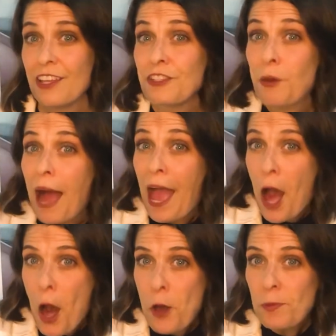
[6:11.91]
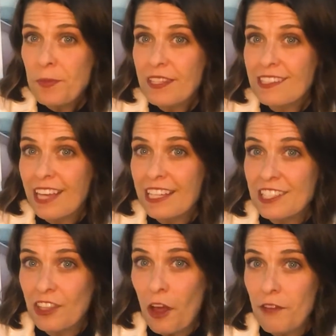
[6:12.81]
So I hope this kind of
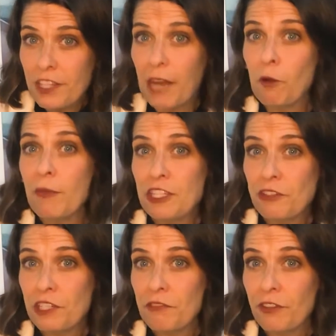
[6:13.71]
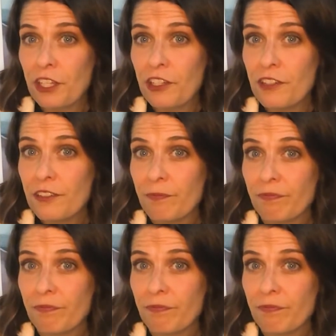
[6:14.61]
solves a couple mysteries for you.